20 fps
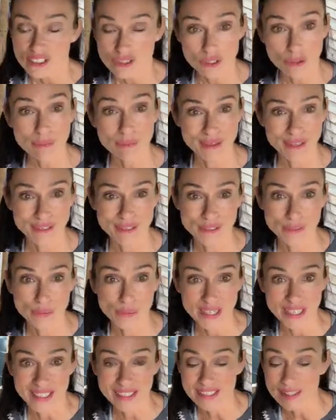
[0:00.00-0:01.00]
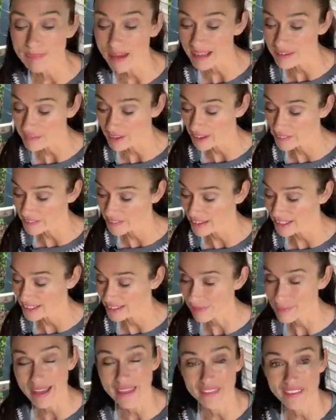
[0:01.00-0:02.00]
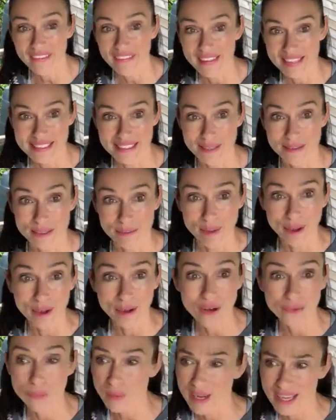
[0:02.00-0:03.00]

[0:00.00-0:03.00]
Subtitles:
something sweet, and you might think that sounds a bit odd.